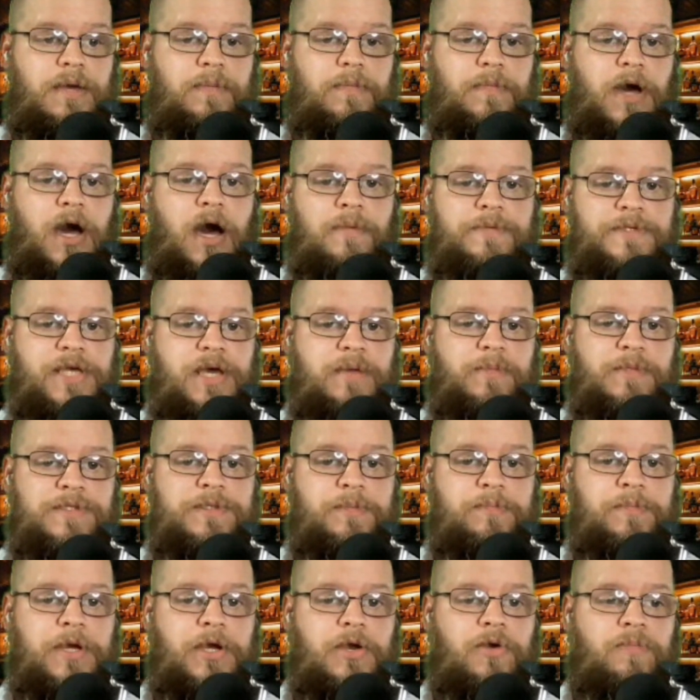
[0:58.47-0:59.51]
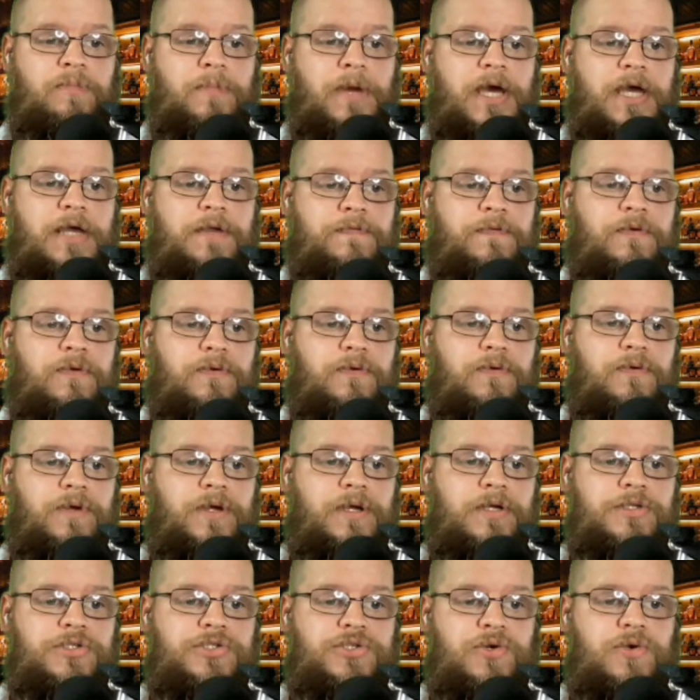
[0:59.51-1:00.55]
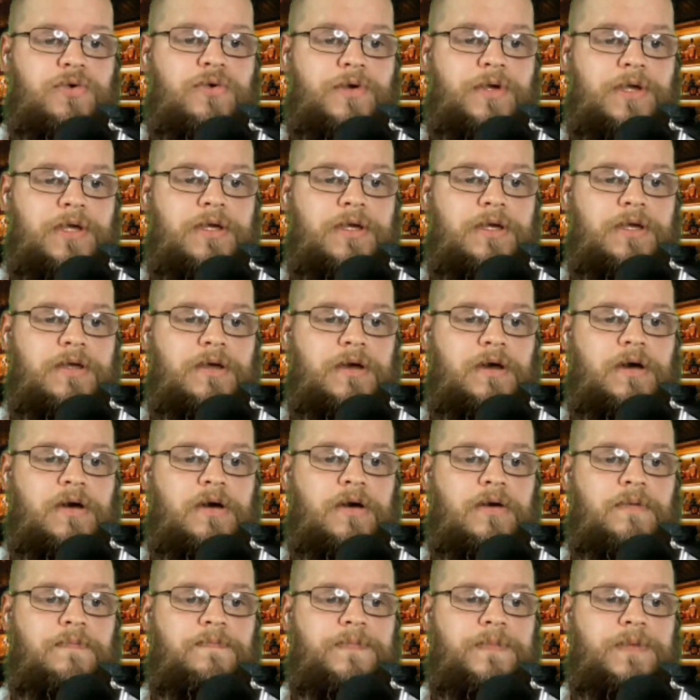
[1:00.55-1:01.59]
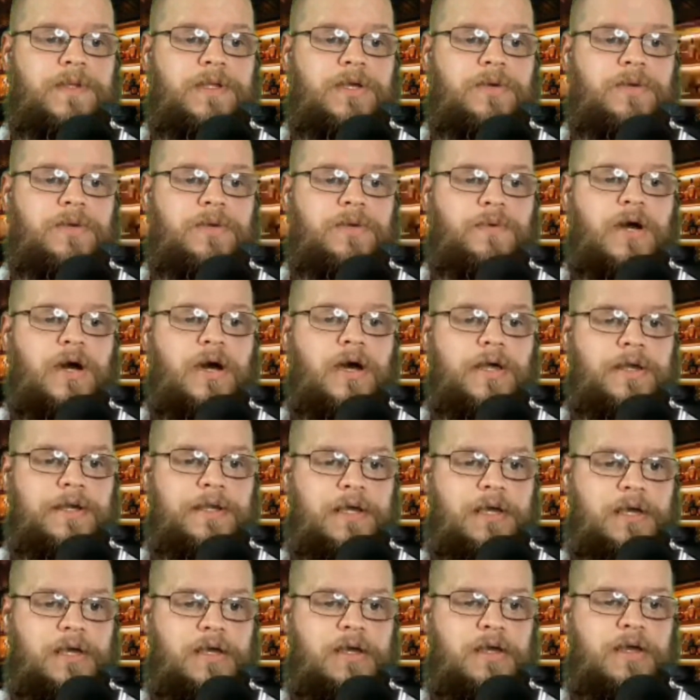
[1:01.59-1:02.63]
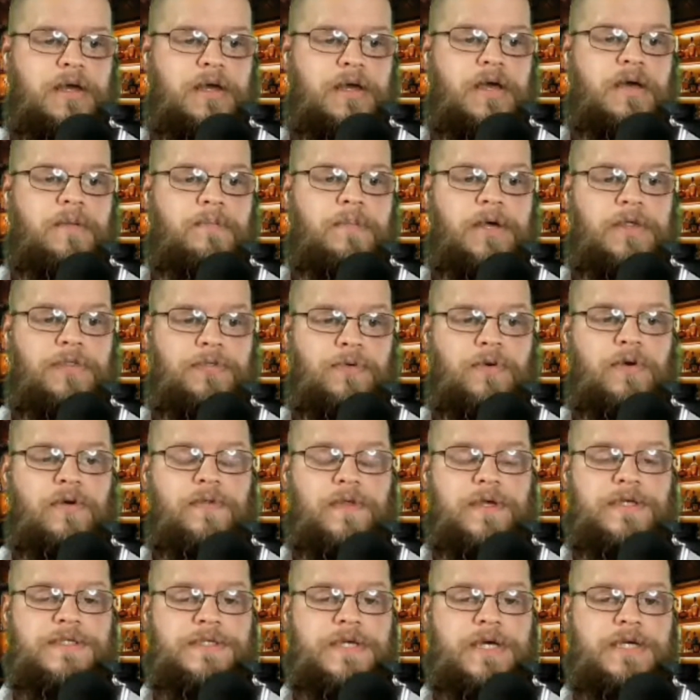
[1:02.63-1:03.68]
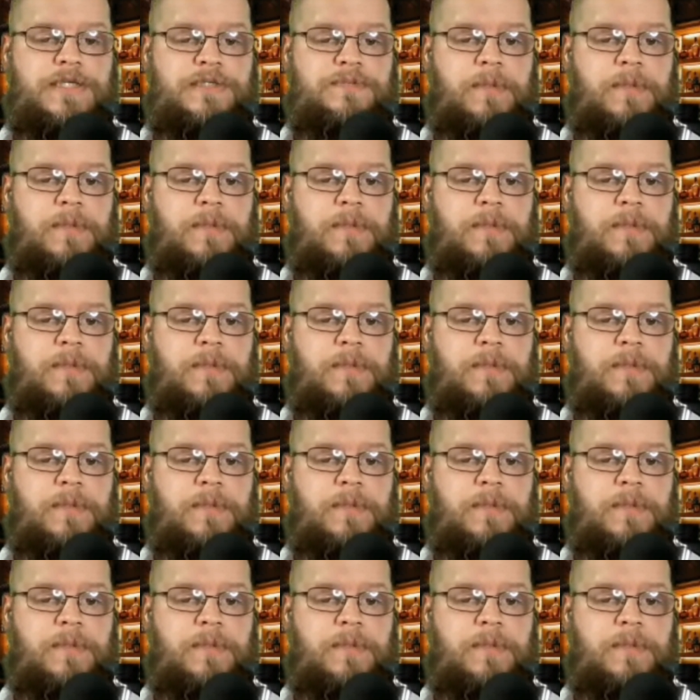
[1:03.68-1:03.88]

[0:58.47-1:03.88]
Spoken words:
Hopslam is a beer made for enjoying. You will not be throwing these things